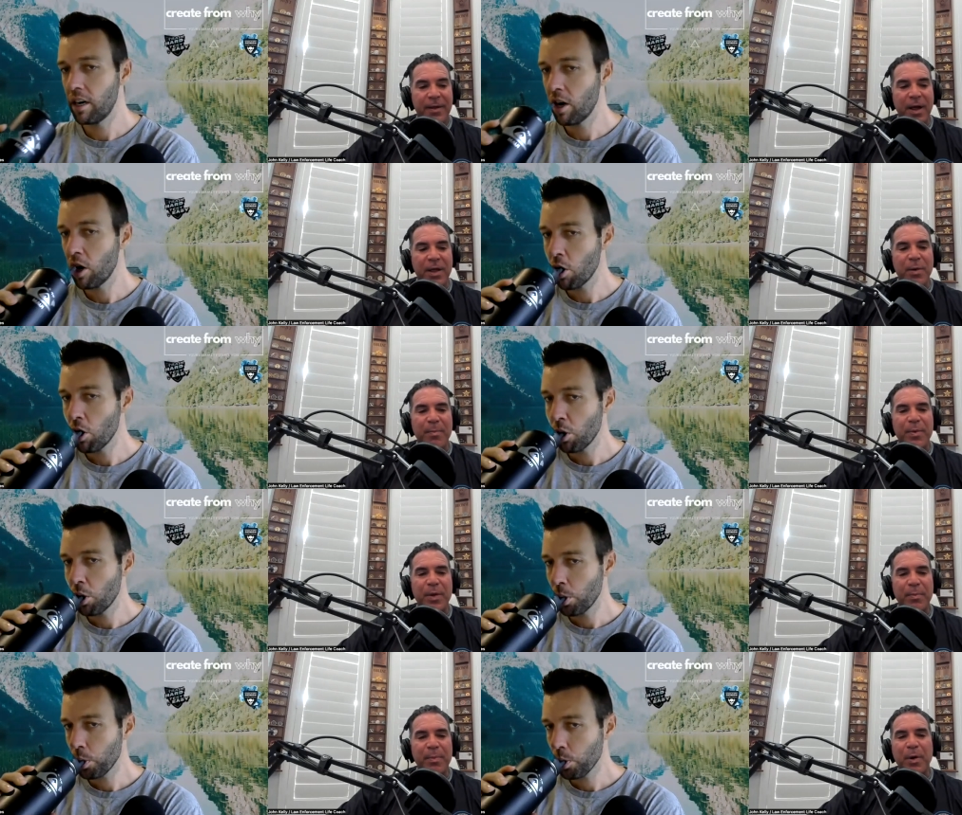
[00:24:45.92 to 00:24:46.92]
Speaker 1: are you
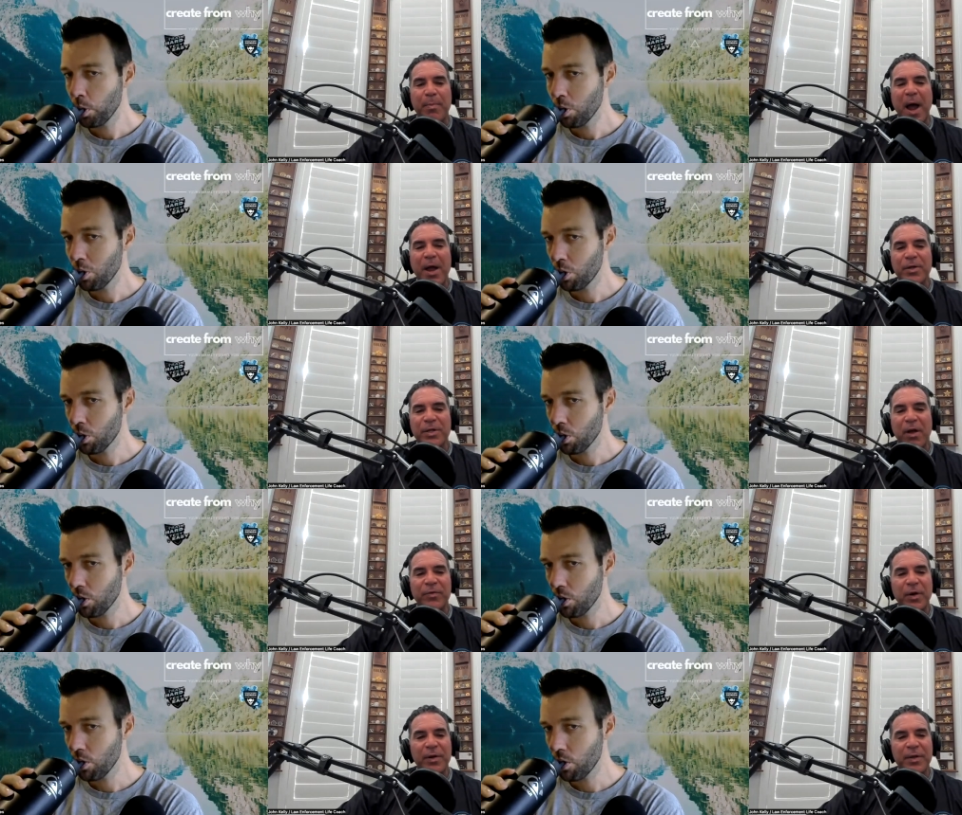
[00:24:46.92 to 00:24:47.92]
you're you're by yourself
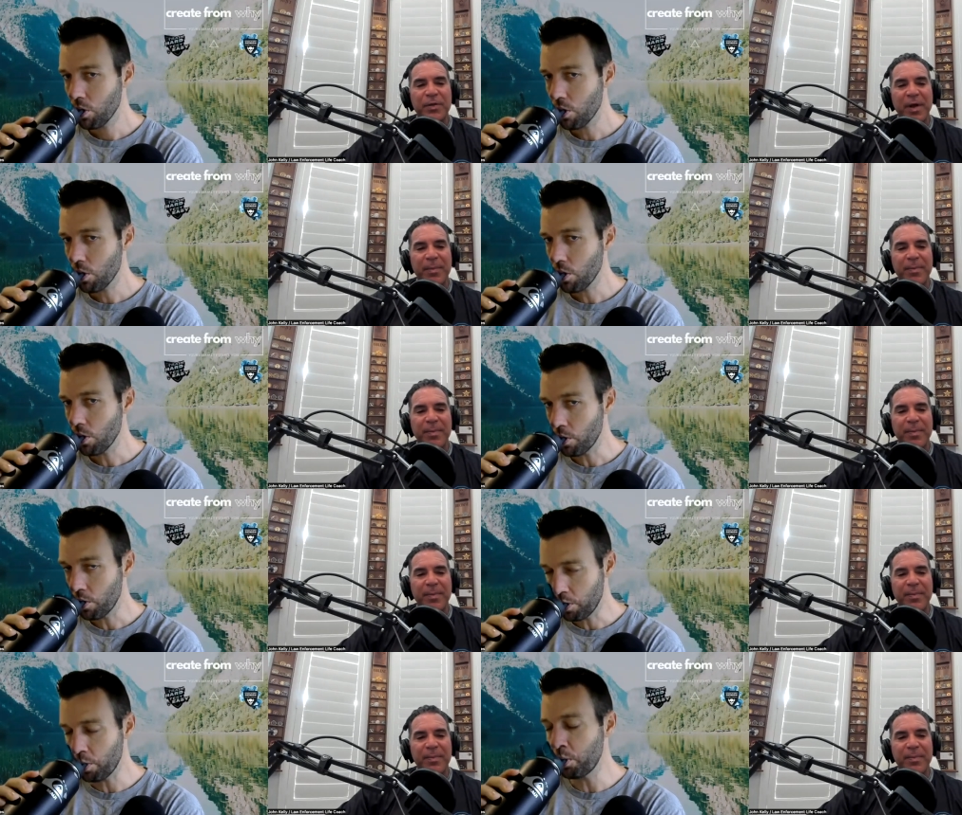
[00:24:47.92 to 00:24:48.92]
during this trip
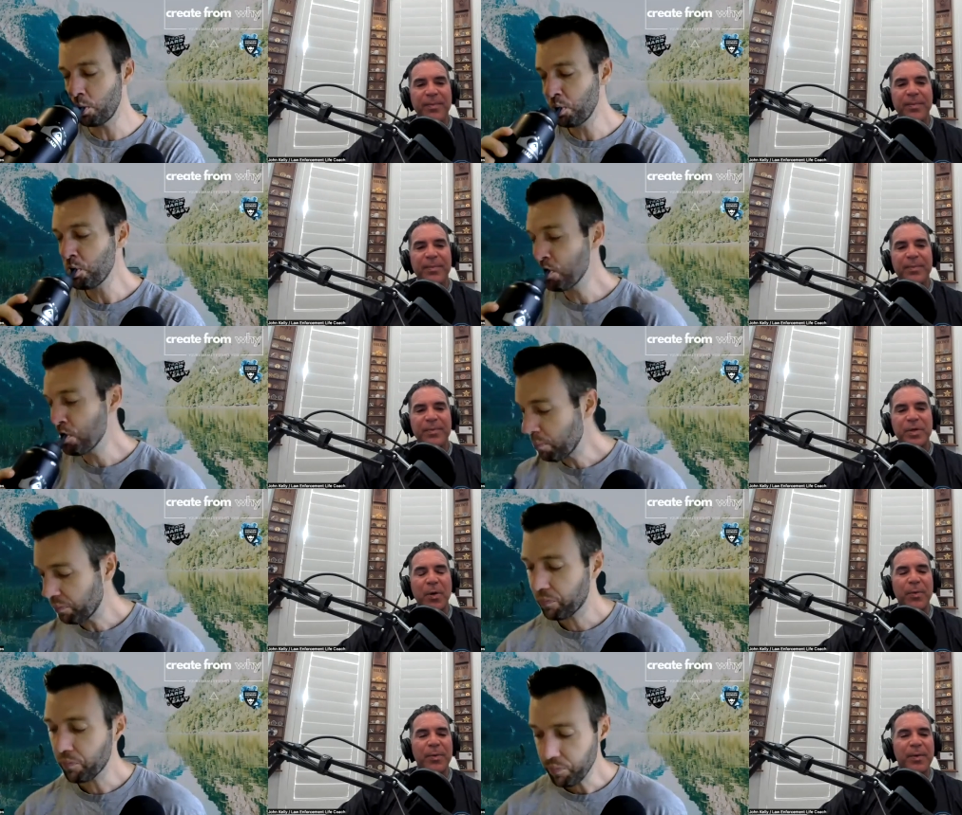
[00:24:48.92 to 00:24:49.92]
mm-hmm.
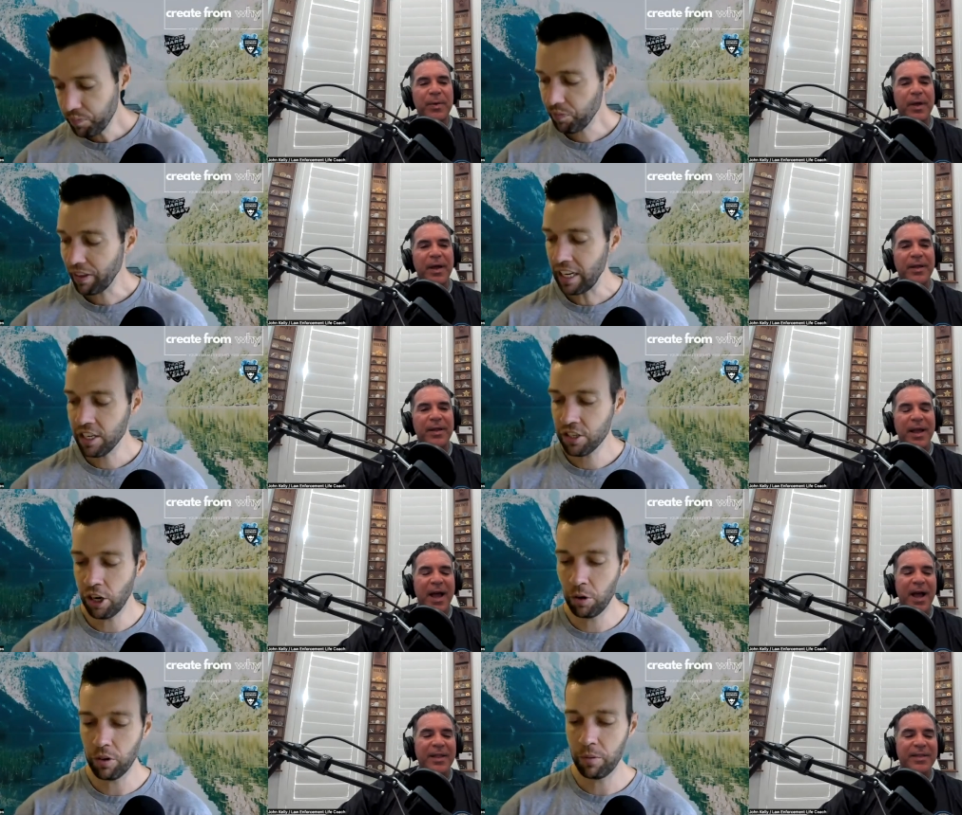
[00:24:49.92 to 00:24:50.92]
so
Speaker 2: so
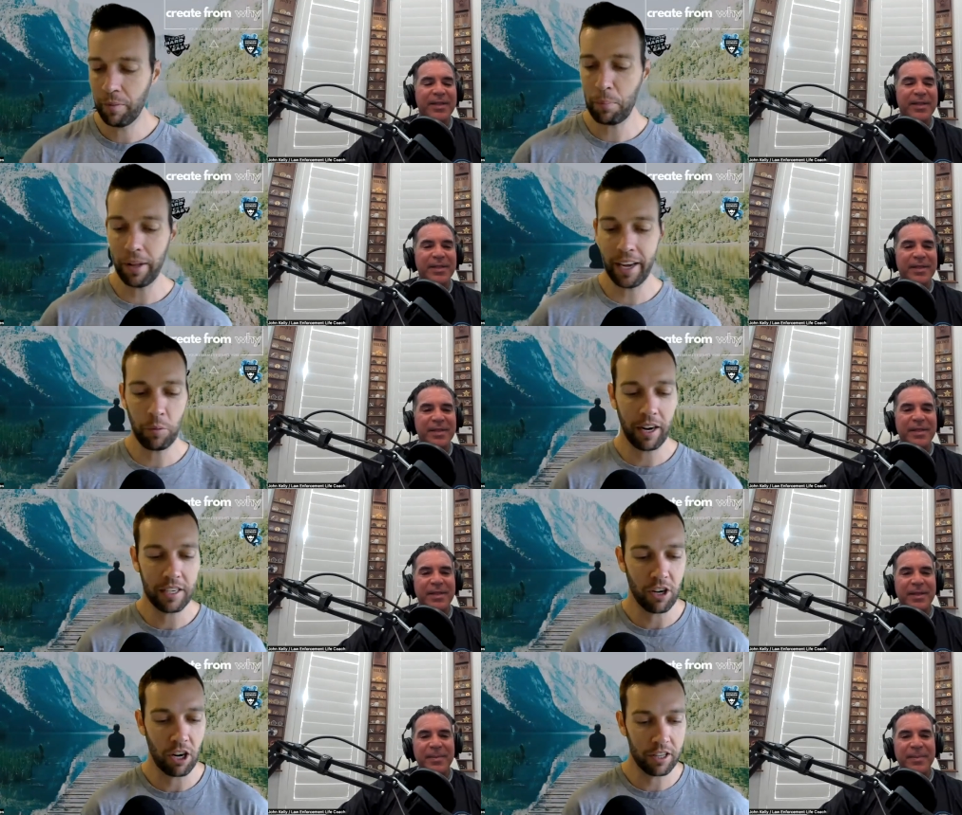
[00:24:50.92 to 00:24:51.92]
I, my plan when I
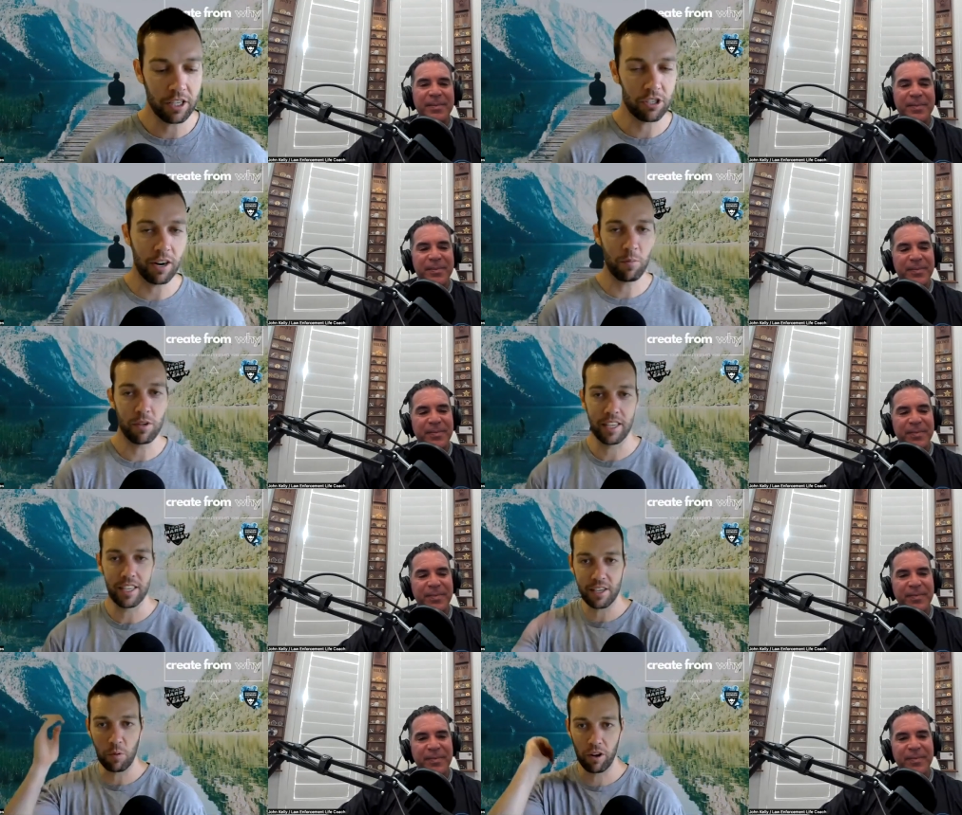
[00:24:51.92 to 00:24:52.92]
started the trip was let's see
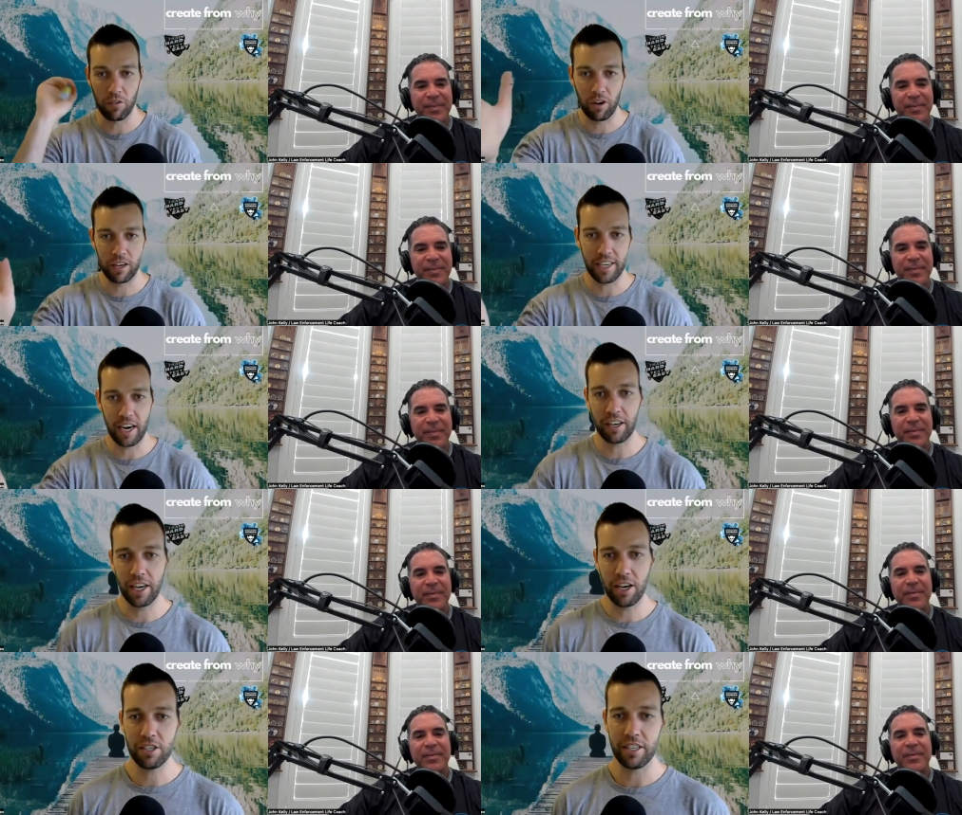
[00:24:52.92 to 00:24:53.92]
where the front tire
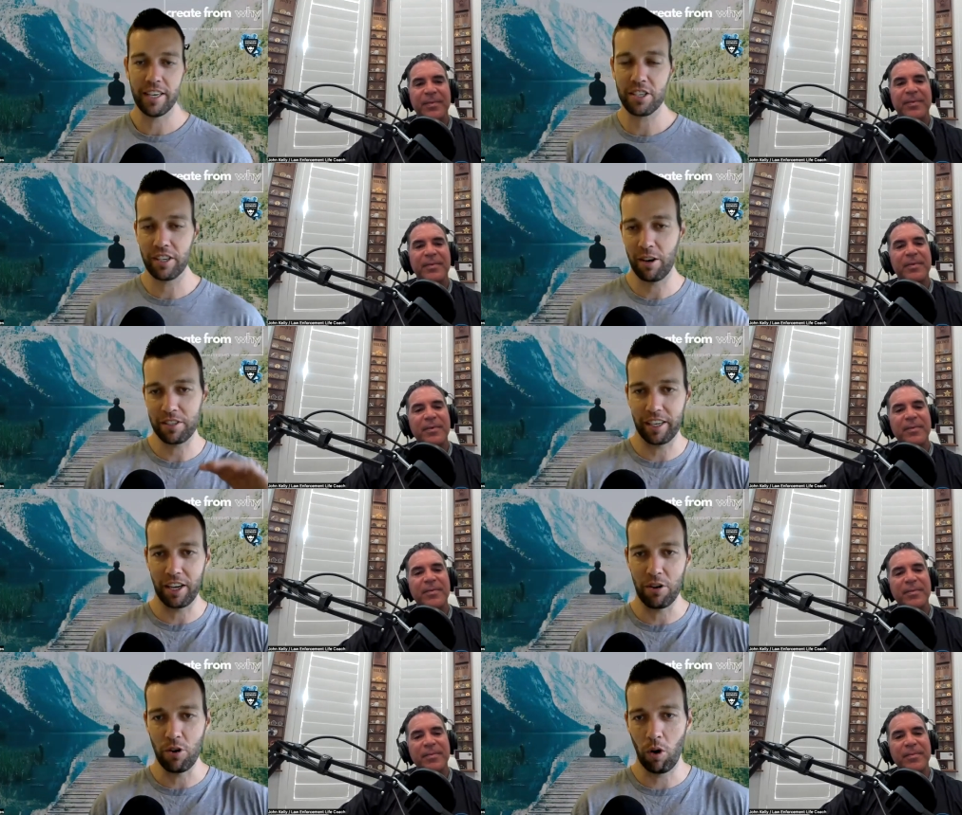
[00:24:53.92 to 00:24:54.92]
goes. Initially, I was going to go
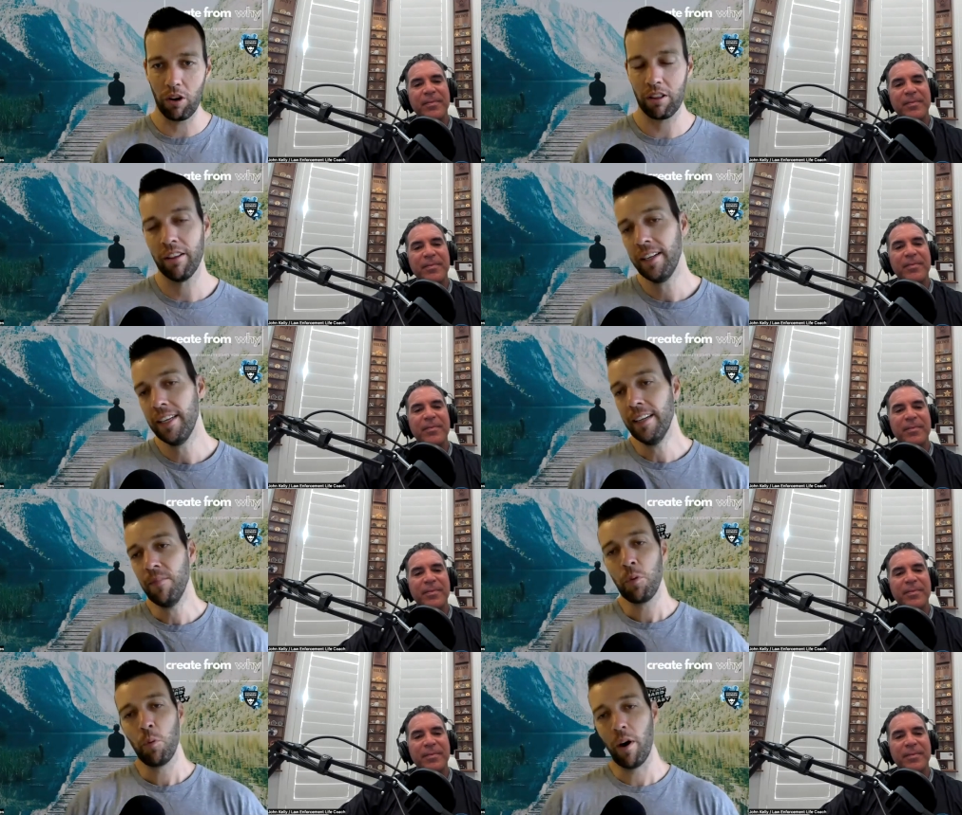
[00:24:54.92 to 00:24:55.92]
north.
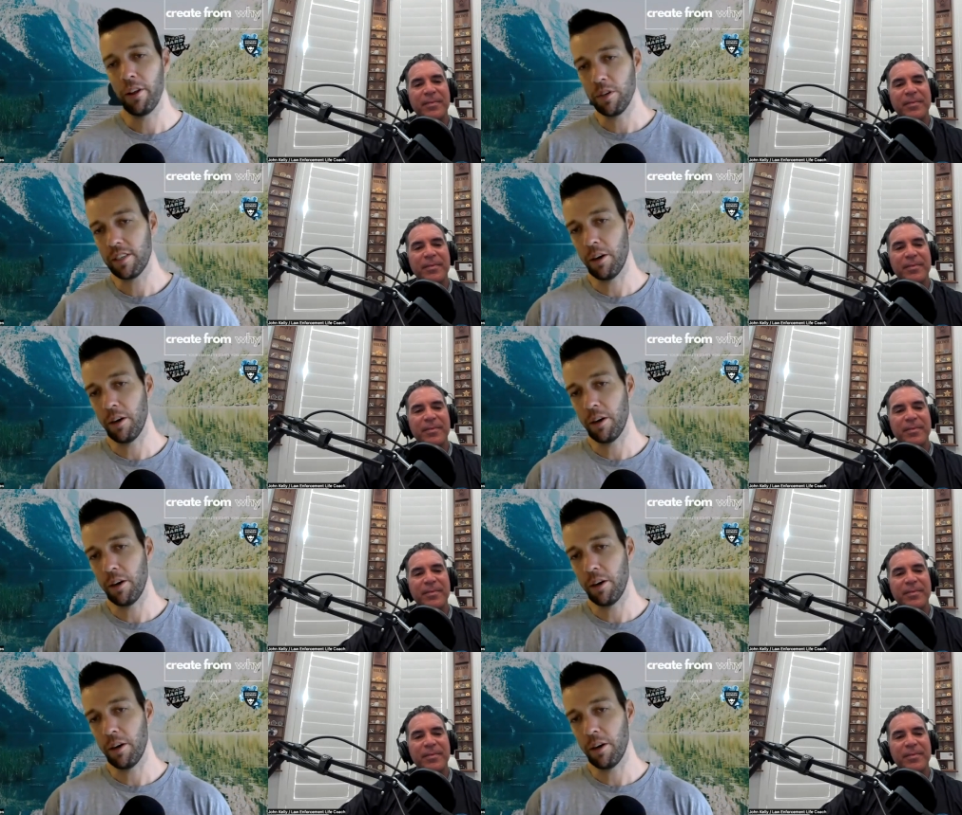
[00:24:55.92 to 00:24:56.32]
Weather was still